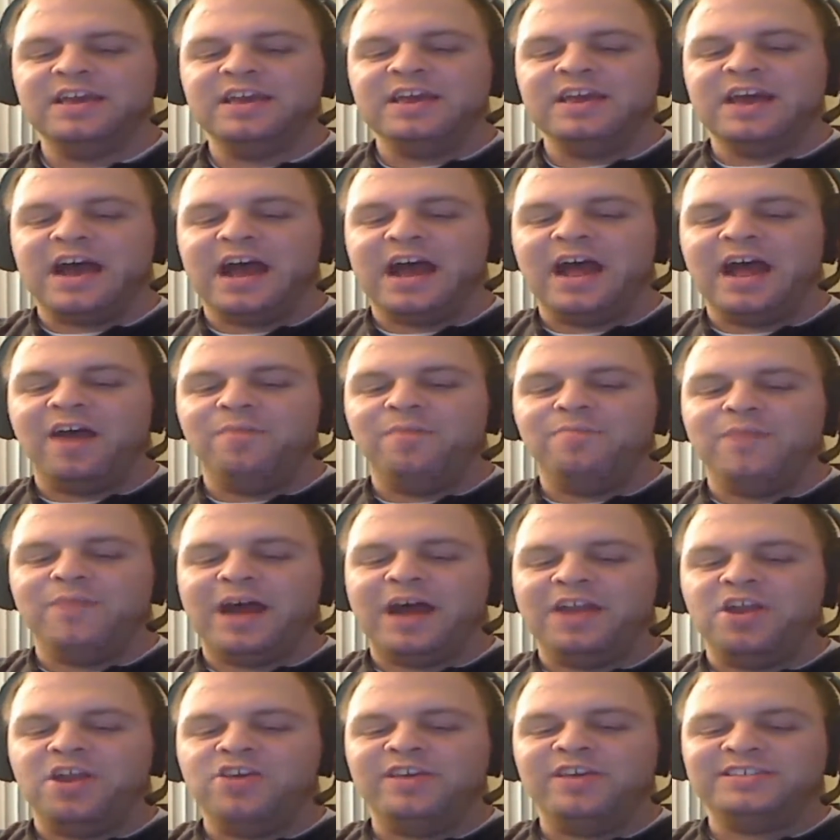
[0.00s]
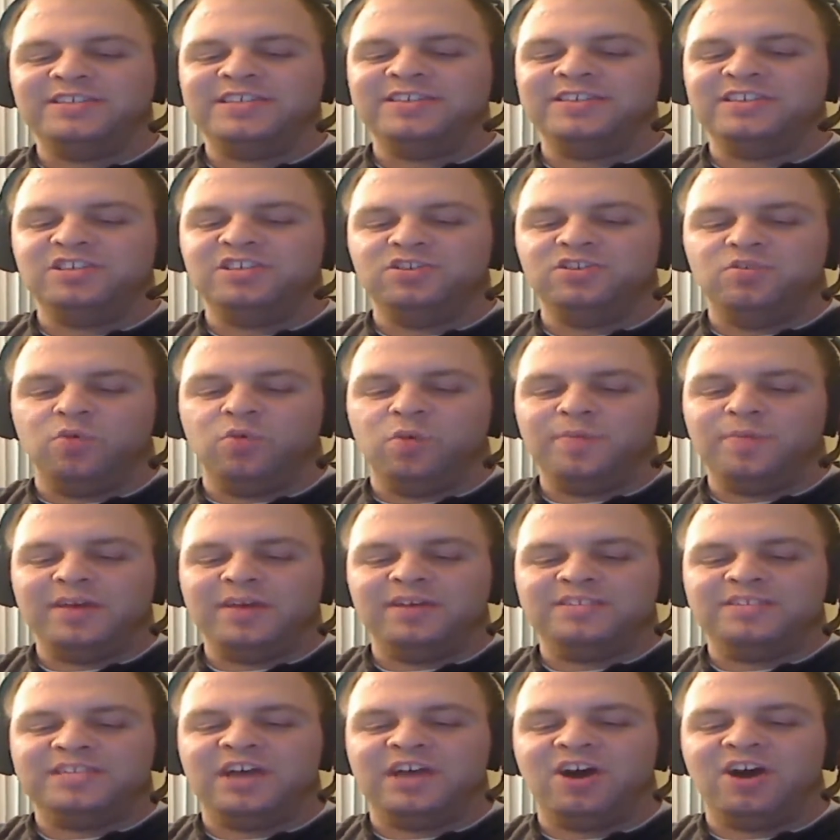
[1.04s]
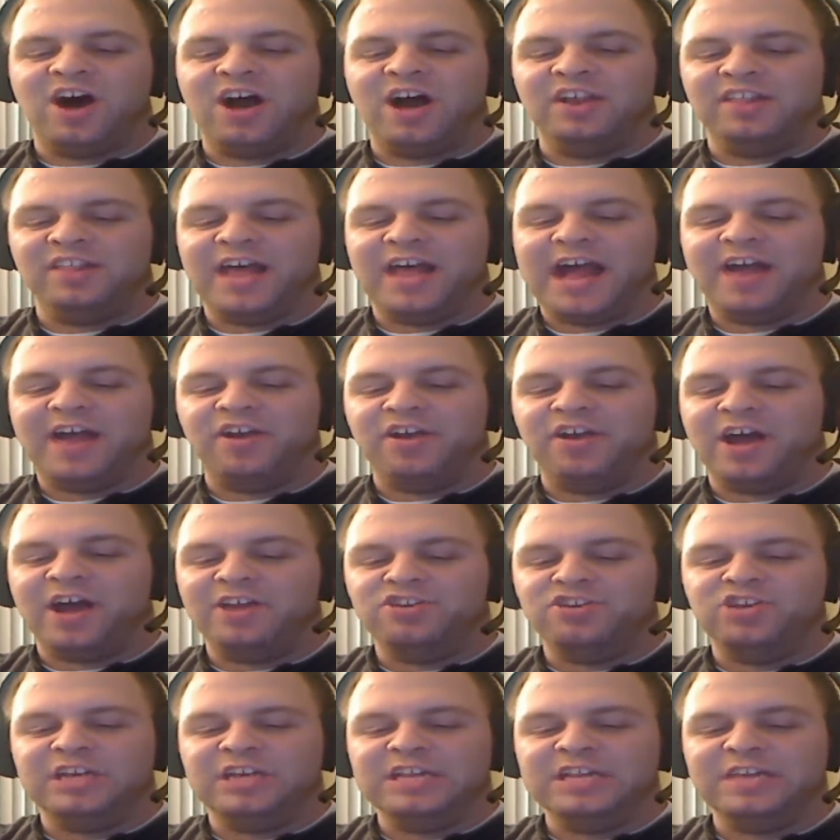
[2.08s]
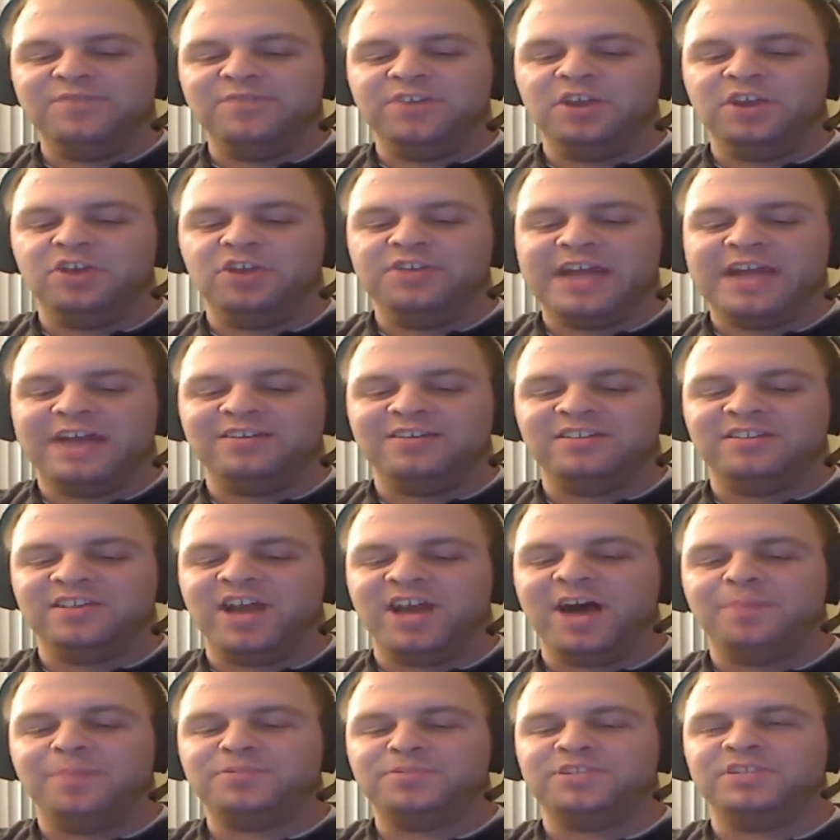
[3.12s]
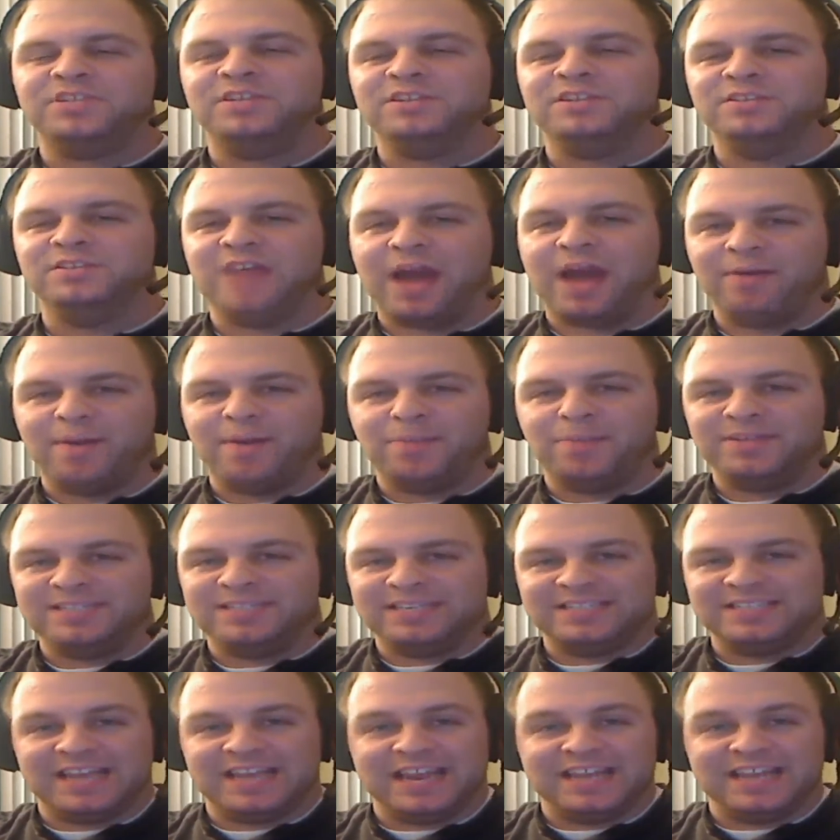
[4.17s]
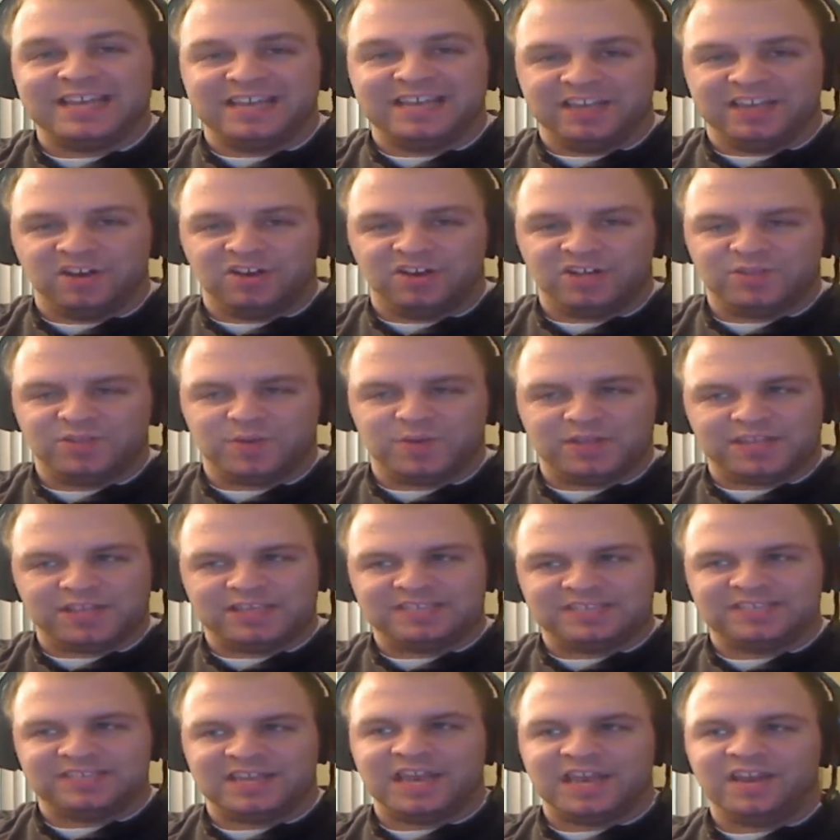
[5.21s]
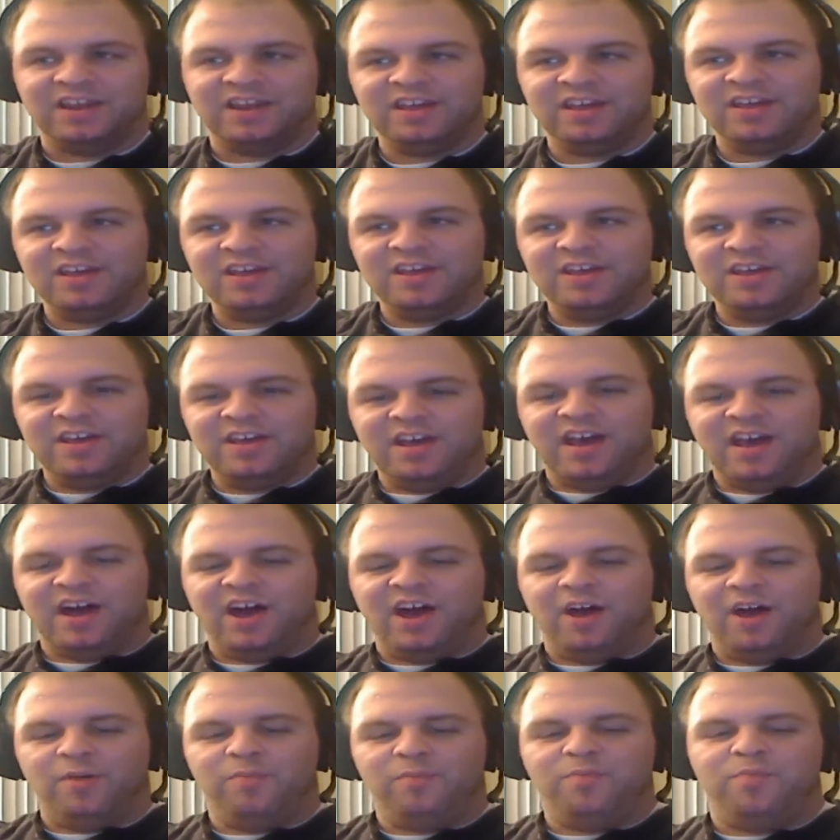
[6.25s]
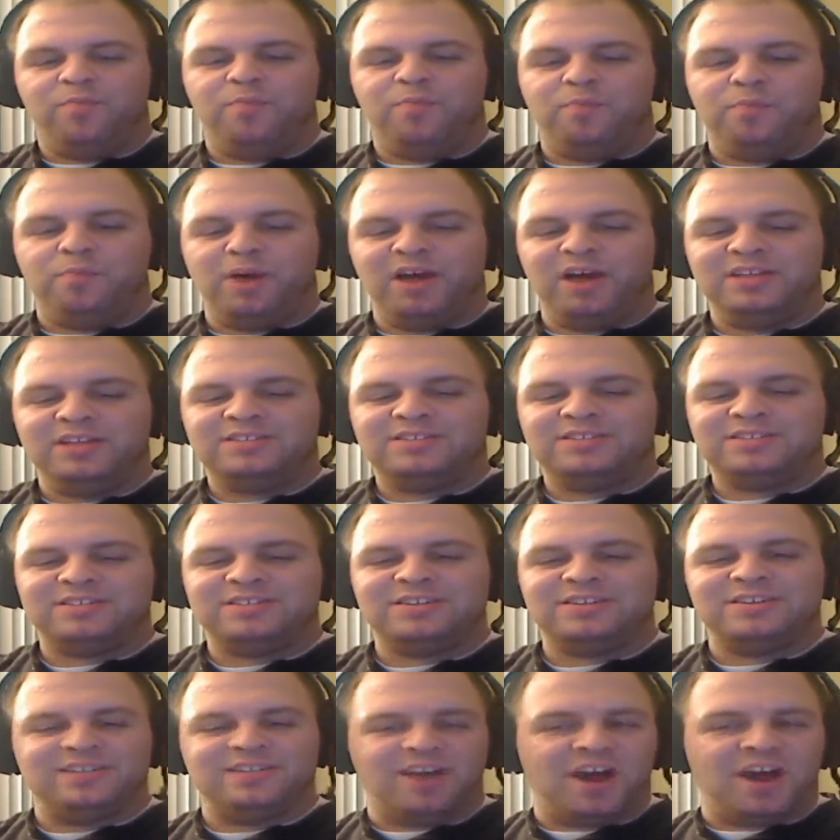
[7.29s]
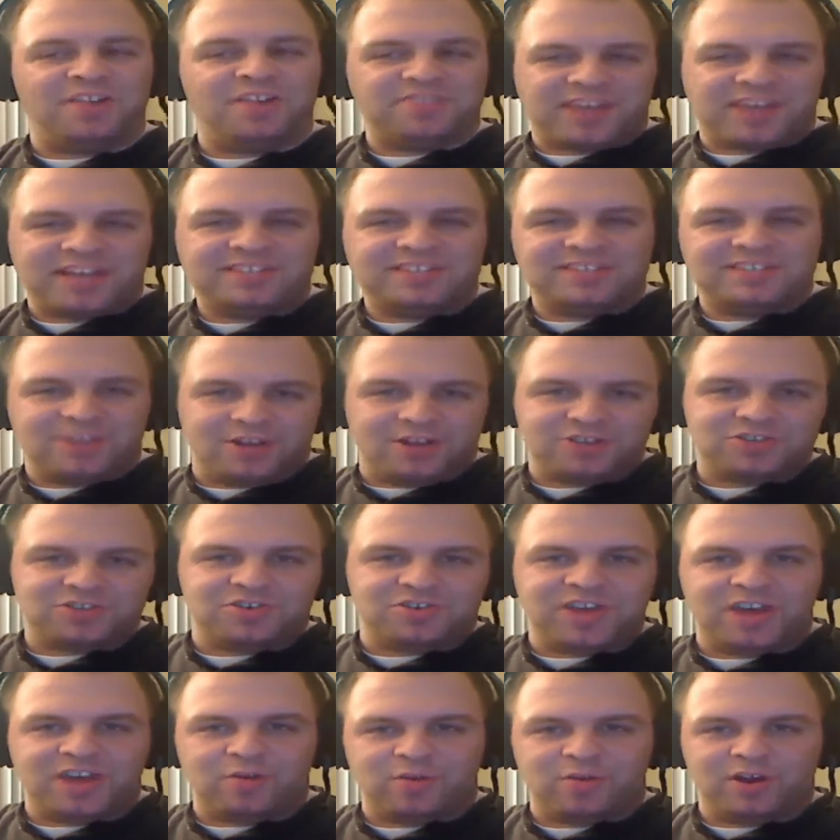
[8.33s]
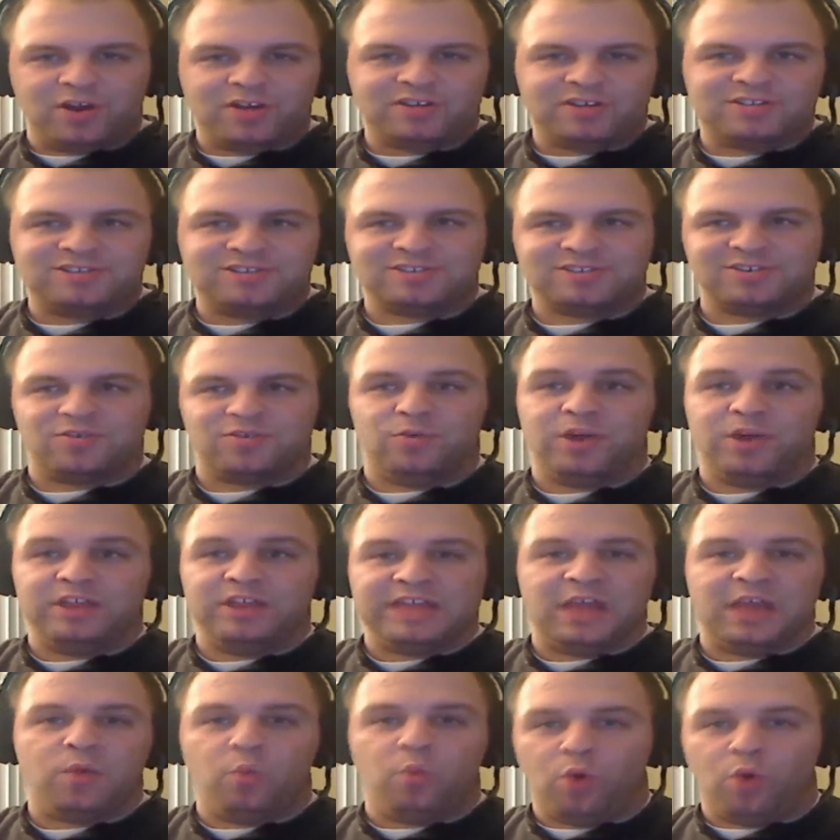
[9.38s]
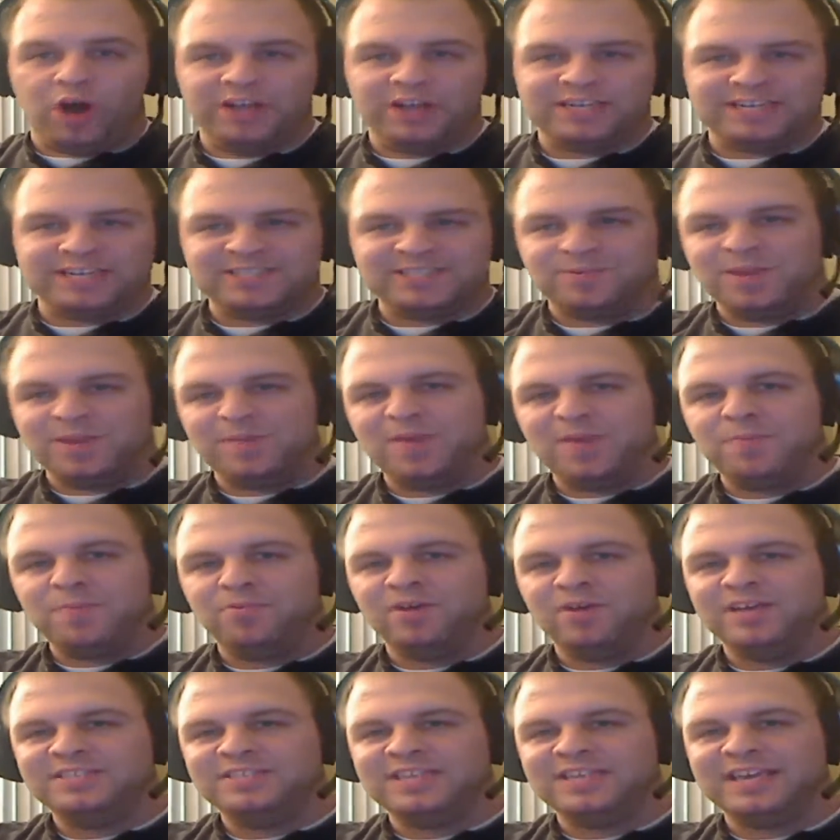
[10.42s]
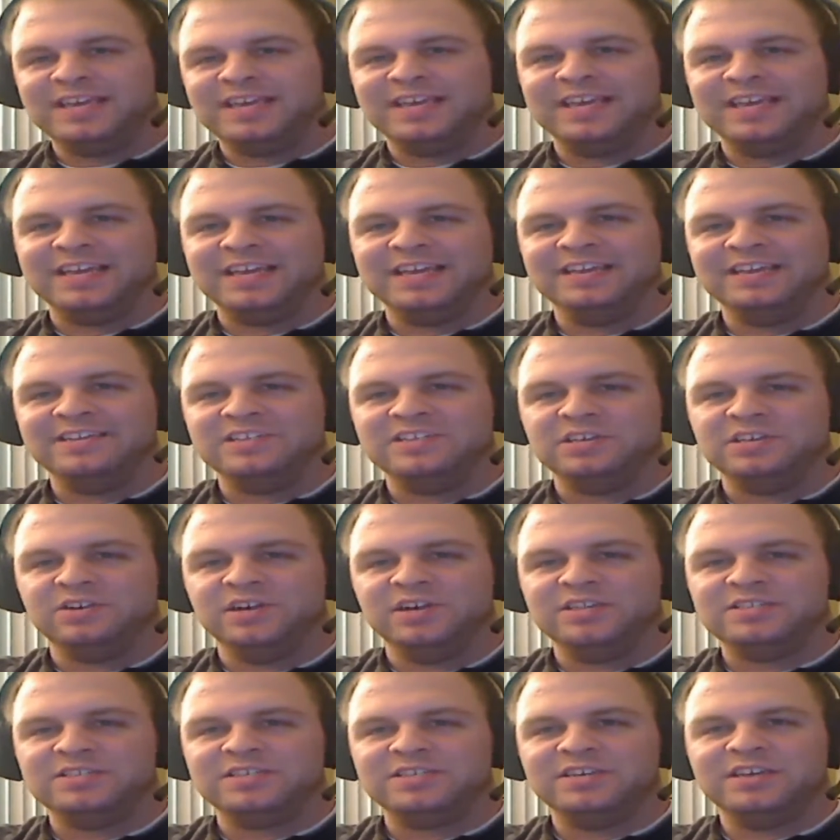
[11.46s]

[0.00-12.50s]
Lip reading: I know they said that you won't be able to tell online or not. You can even go down to the option and not represent any guild, is what they said. But unlike social networks, where they want as many people as they can get into it,